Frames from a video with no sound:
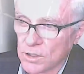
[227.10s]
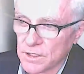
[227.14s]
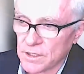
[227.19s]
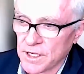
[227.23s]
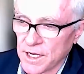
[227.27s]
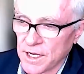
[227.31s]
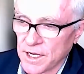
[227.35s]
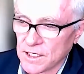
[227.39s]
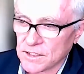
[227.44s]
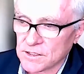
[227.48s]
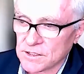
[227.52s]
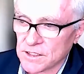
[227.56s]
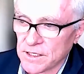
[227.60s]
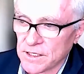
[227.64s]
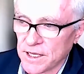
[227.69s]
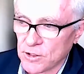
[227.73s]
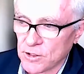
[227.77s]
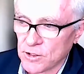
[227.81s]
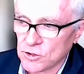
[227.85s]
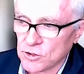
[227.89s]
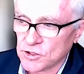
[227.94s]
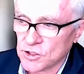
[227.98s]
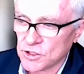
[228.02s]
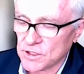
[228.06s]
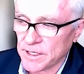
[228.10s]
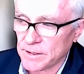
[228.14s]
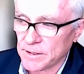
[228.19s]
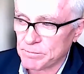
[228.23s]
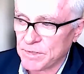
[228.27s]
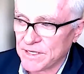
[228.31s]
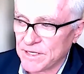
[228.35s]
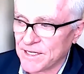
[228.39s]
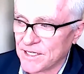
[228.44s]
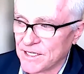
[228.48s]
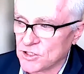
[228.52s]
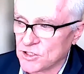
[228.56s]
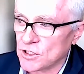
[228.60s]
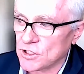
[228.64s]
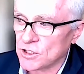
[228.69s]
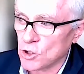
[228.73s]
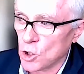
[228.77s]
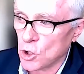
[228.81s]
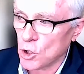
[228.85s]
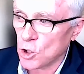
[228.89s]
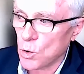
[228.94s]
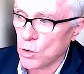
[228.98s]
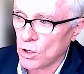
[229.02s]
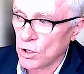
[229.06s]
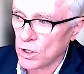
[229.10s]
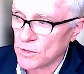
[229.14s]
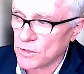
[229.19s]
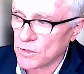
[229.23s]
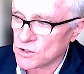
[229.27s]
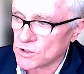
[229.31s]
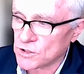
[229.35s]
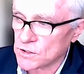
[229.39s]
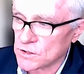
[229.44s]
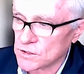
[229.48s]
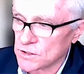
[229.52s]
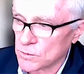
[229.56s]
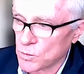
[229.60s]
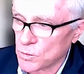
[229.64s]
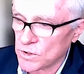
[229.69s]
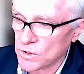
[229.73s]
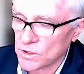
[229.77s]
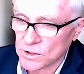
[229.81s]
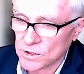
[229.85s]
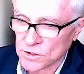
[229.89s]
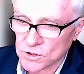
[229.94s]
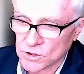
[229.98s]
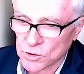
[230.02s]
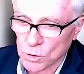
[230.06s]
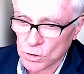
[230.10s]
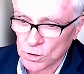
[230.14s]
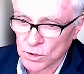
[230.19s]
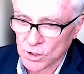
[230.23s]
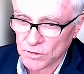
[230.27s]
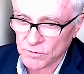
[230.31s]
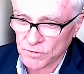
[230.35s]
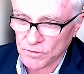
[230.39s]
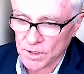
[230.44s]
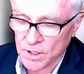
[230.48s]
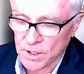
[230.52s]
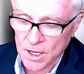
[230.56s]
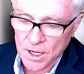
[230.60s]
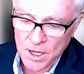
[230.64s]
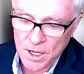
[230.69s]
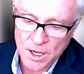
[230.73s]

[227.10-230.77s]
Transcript: and gas energy, like potentially lower emissions than wind and solar even,